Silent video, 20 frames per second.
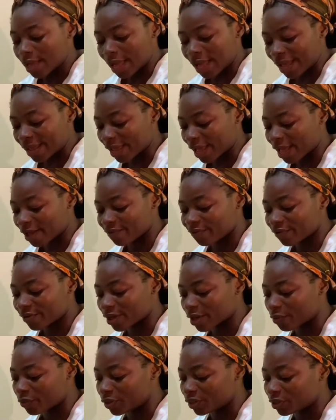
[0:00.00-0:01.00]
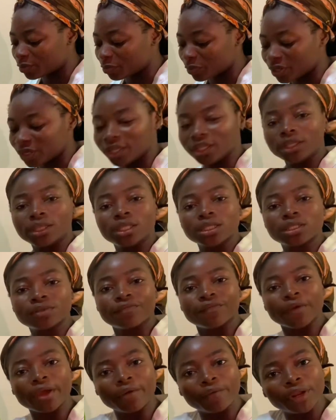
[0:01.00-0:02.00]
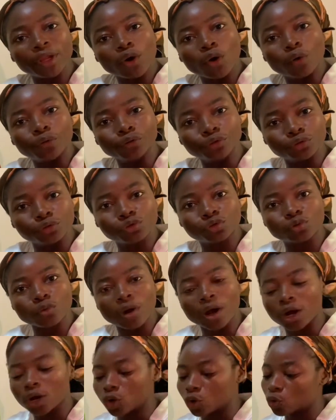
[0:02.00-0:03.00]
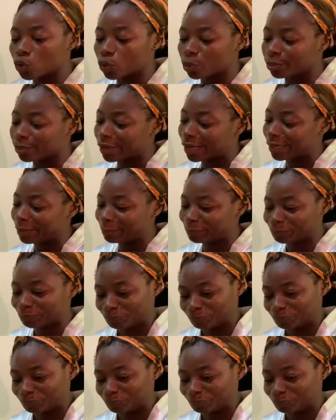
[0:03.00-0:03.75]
I have here with me this very unusual cucumber.